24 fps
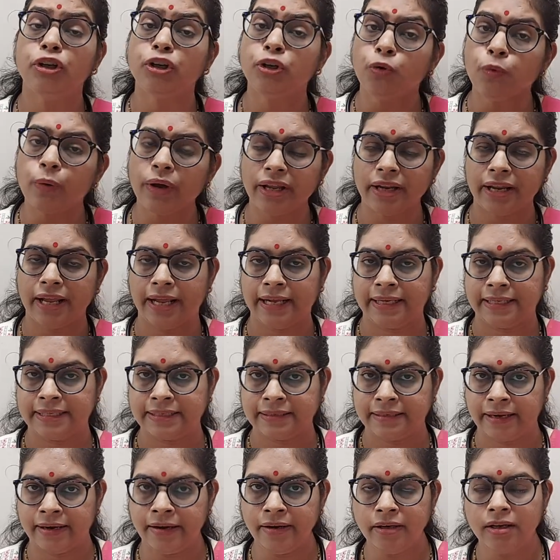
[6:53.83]
to an
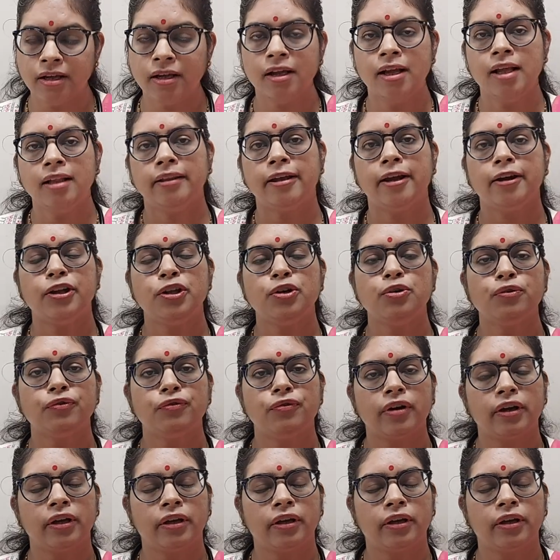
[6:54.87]
extent that you